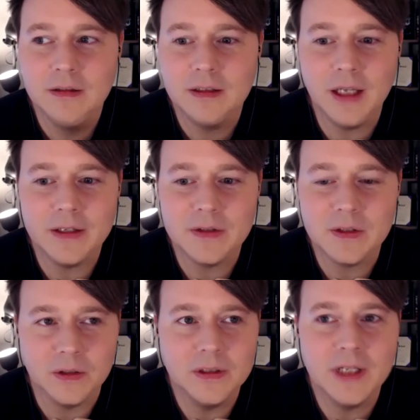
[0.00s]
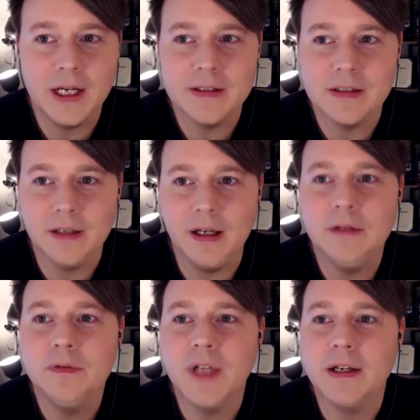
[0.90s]
God is good. God is
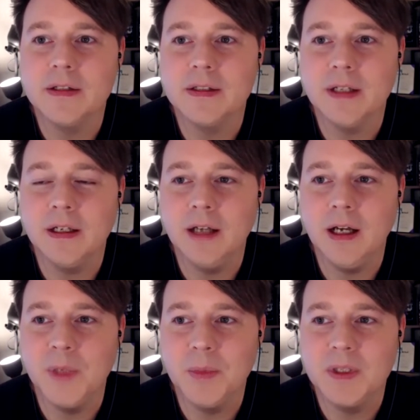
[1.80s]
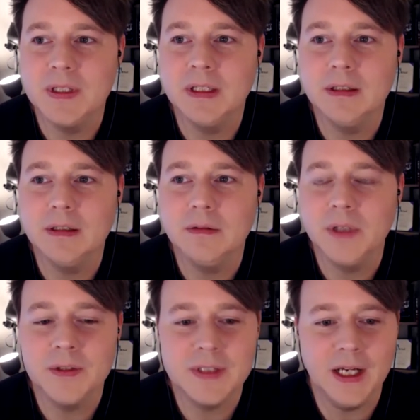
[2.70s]
love. God is uh, omnipotent.
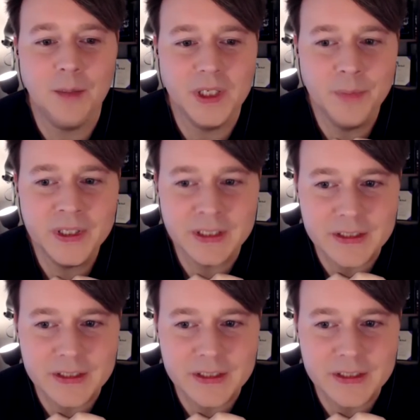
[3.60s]
We don't say omnipotence